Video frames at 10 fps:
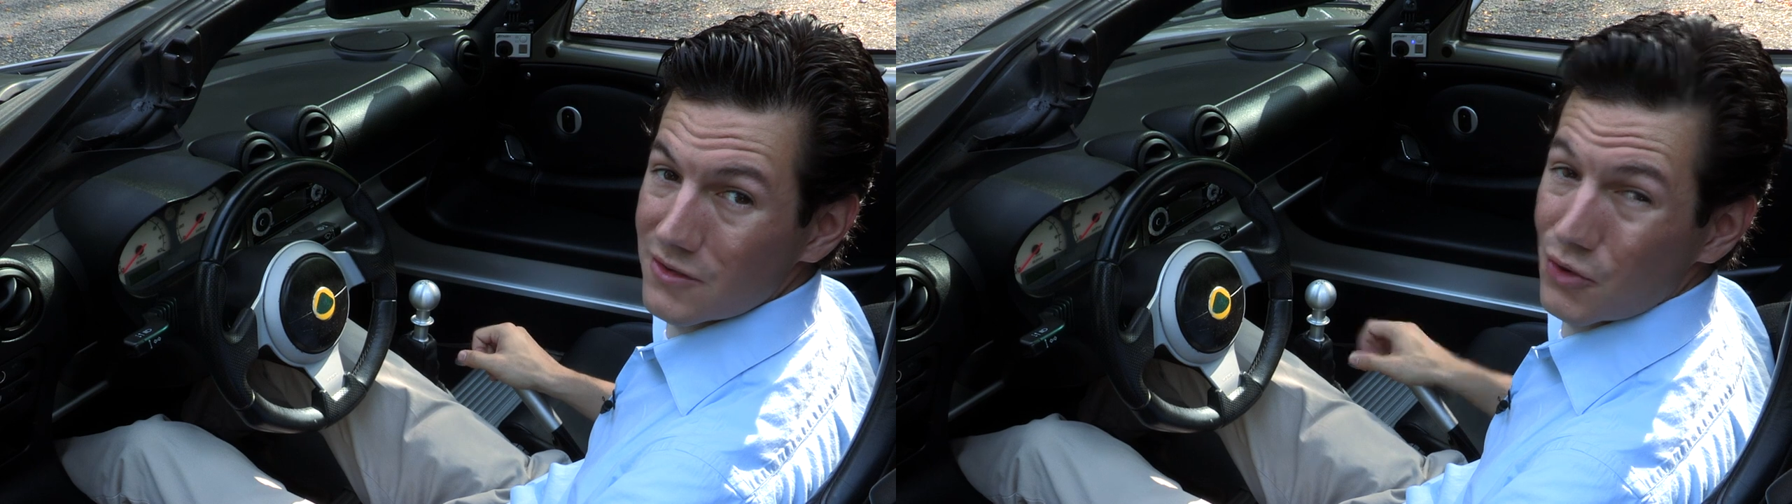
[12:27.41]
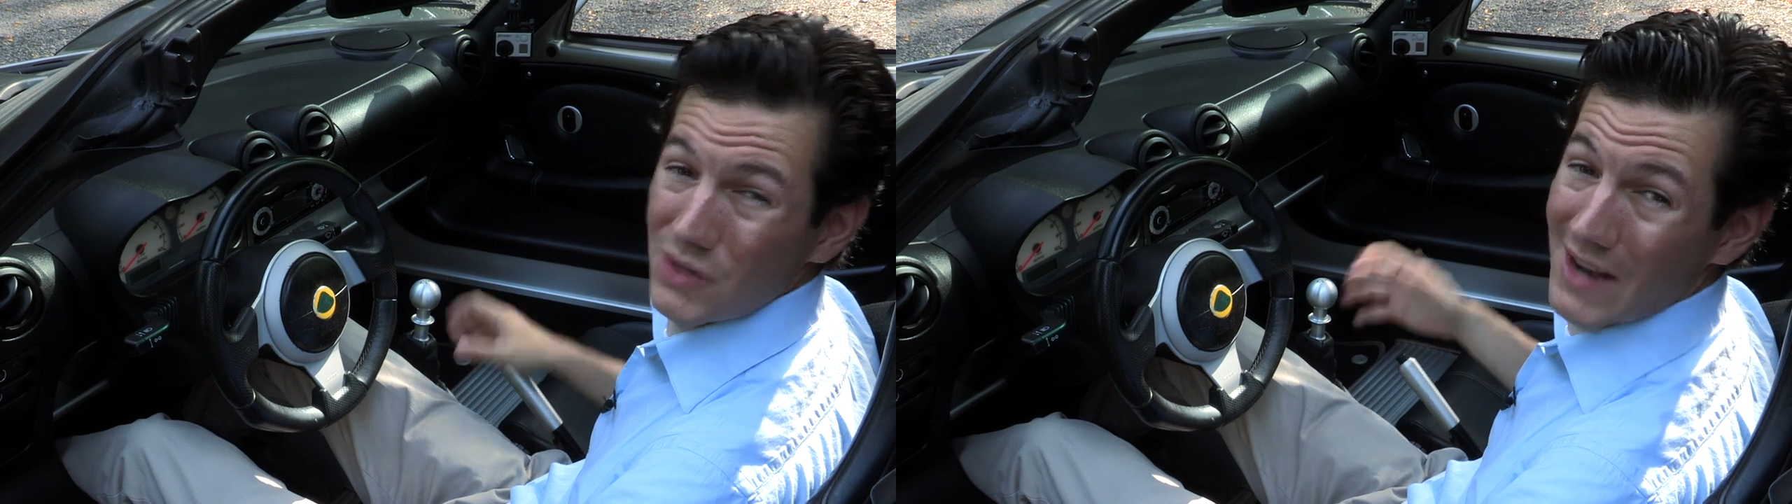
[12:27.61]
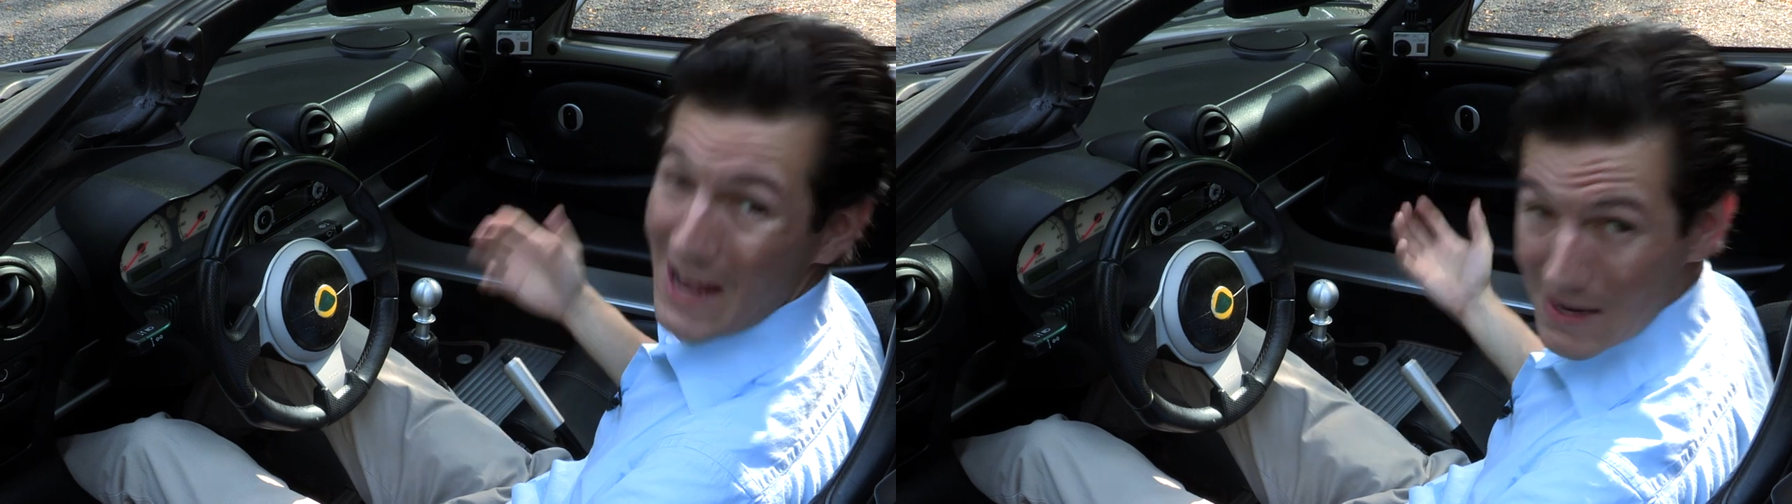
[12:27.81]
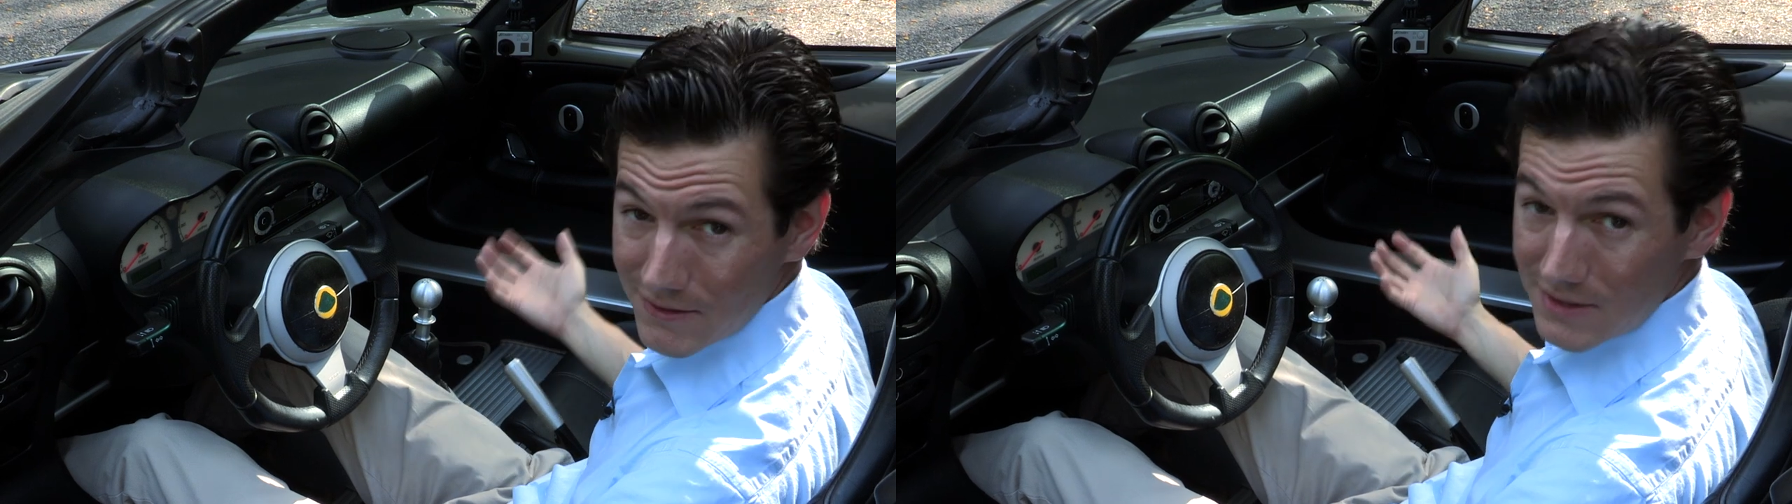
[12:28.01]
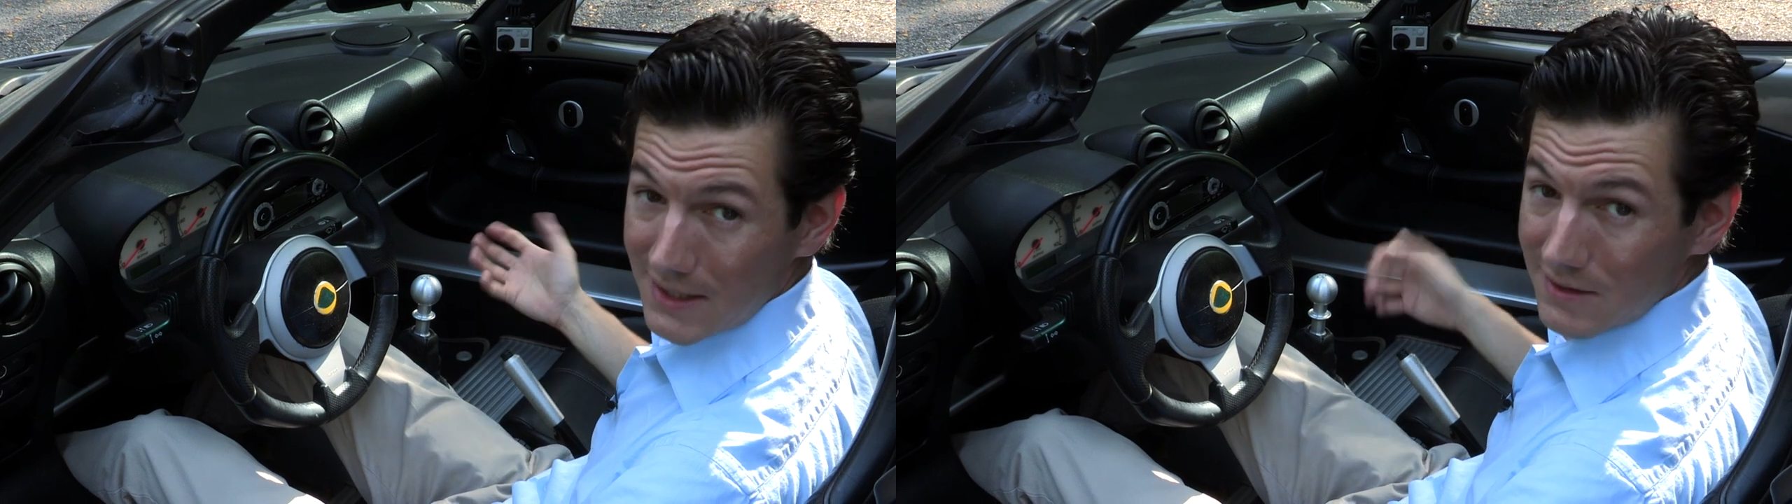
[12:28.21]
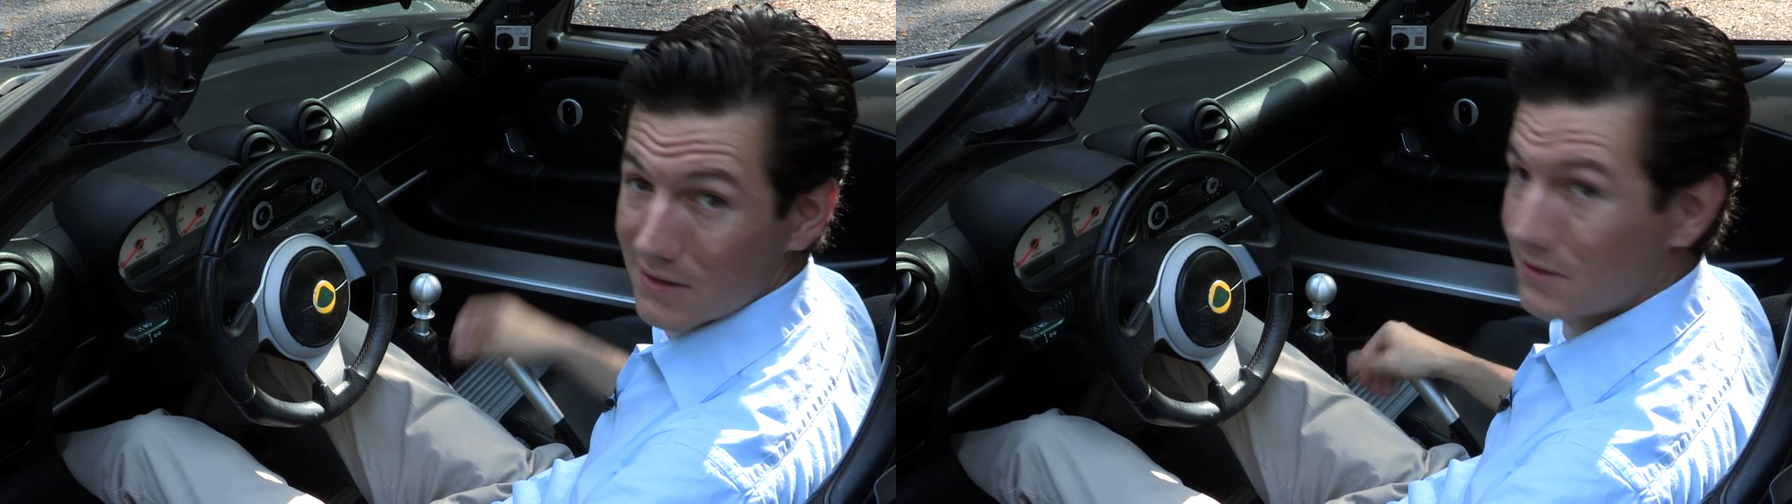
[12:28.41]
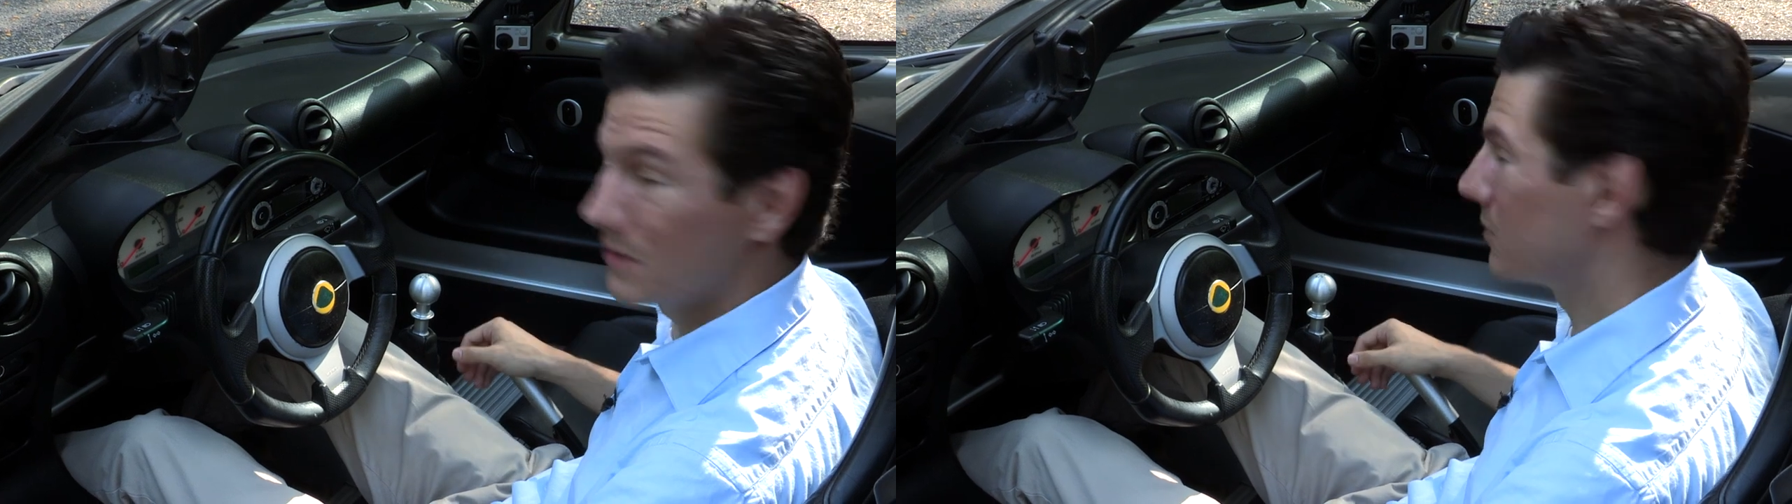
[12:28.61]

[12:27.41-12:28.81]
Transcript: don't even have a sound system,